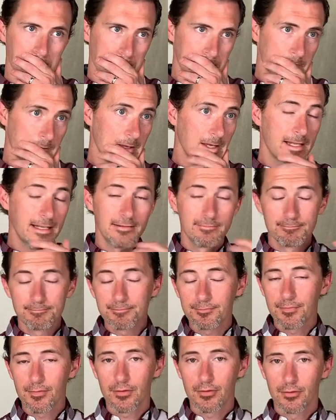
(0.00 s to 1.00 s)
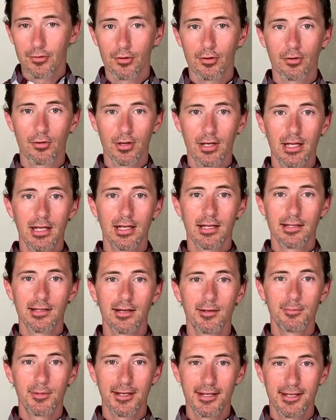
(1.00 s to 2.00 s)
then they're going to end
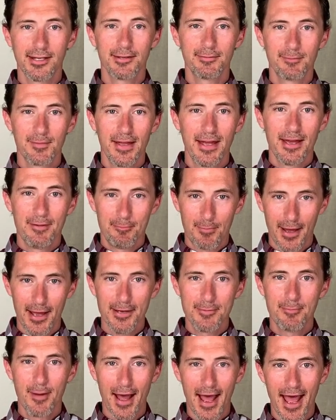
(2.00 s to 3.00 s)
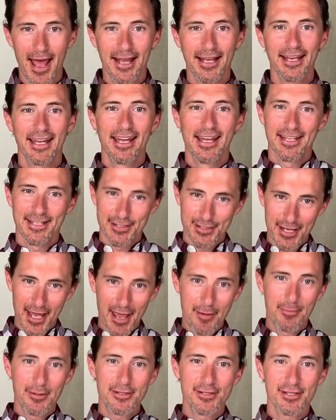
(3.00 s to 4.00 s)
up getting paid back
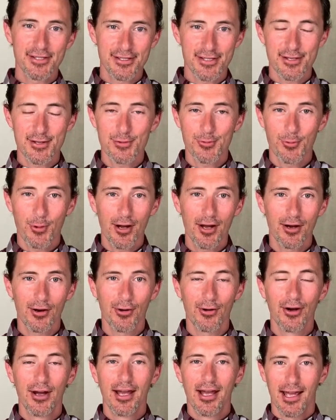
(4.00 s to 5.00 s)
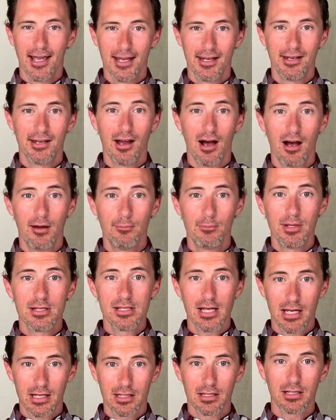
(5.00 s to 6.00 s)
damages as well and not be
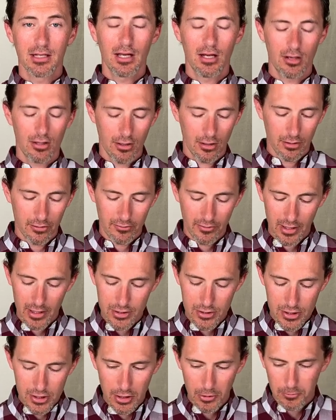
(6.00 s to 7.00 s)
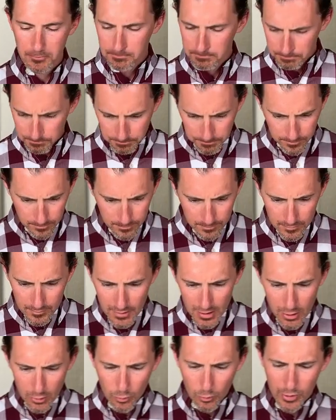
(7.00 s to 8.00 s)
taken care of. And so
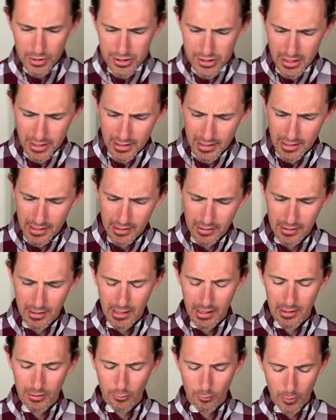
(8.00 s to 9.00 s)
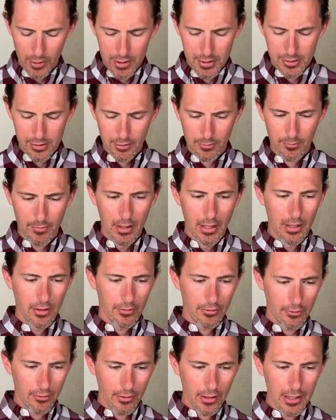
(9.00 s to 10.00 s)
we see that in the wisdom,
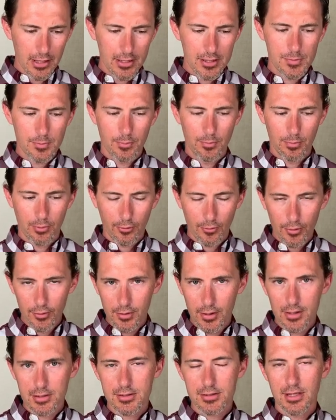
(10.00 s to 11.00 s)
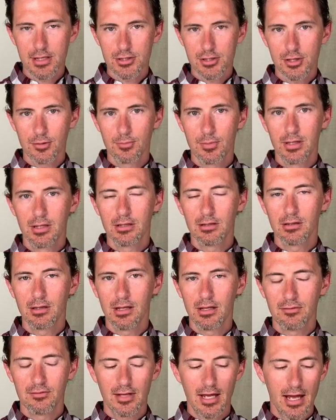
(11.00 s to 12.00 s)
there is prudence that should be
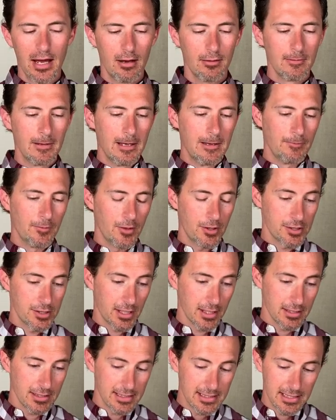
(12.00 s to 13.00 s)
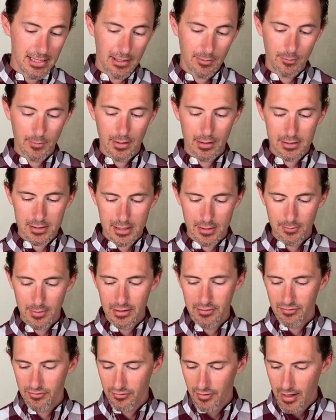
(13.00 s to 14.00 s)
lived out. There is contentment to
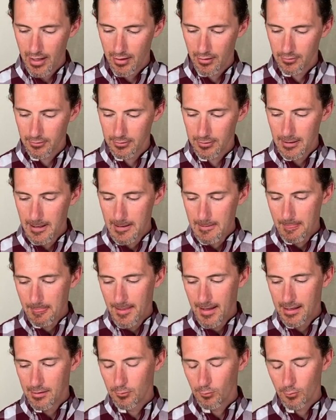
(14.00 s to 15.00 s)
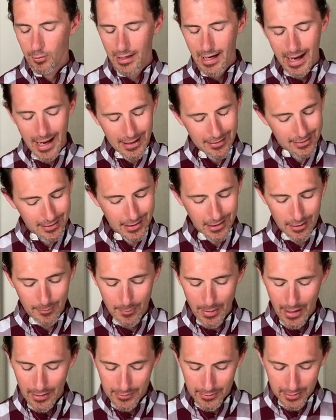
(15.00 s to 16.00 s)
be found. And when I think
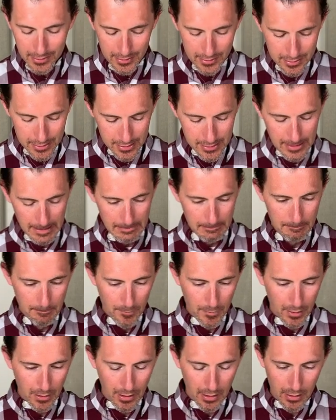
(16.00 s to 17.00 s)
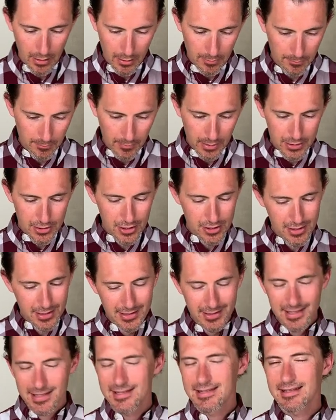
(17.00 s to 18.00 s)
about this, just
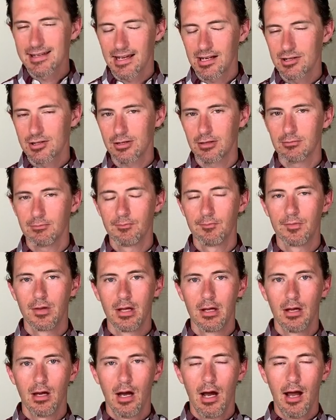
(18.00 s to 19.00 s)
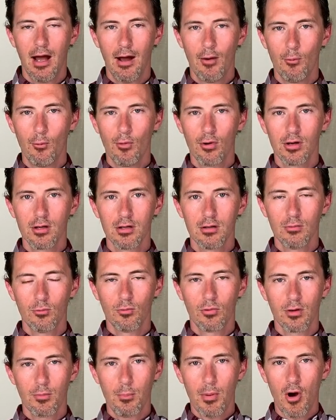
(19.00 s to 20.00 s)
in this section, I want
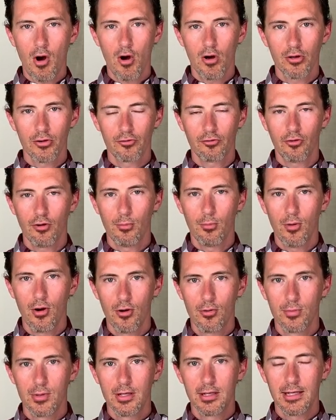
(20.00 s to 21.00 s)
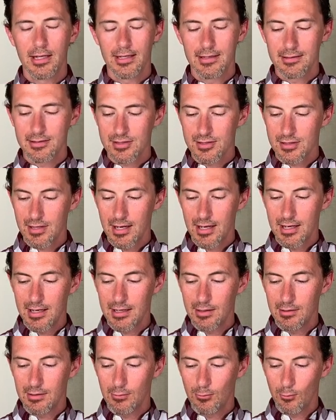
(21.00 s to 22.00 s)
to pause for a moment and
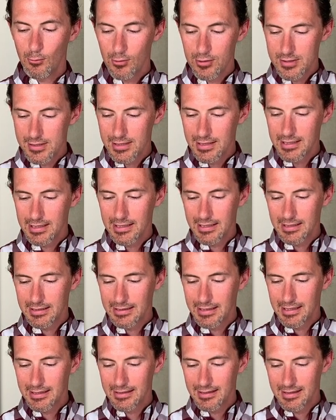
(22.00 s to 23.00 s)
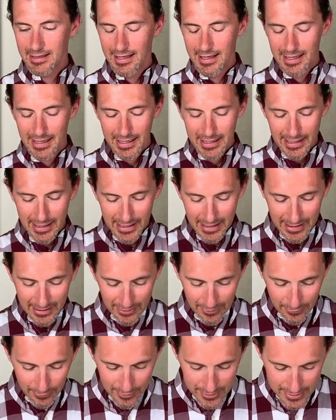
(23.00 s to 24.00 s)
say once again that
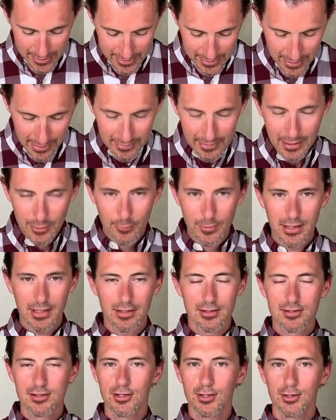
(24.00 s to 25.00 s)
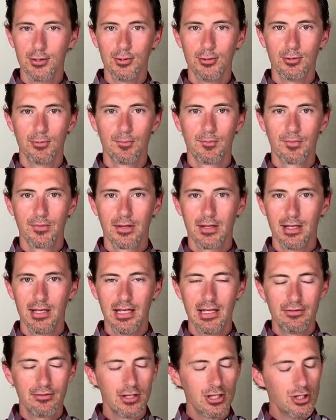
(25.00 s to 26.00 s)
there is nothing we can do,
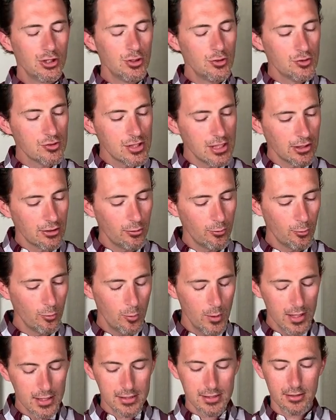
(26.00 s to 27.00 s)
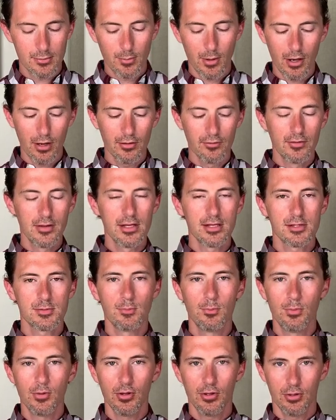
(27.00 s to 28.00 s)
even using the wisdom of this
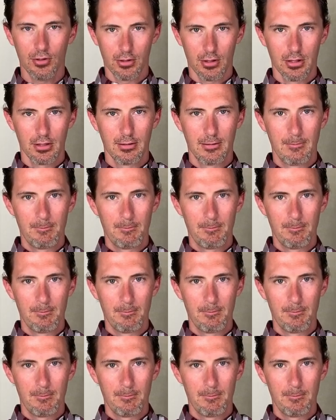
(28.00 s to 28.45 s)
book,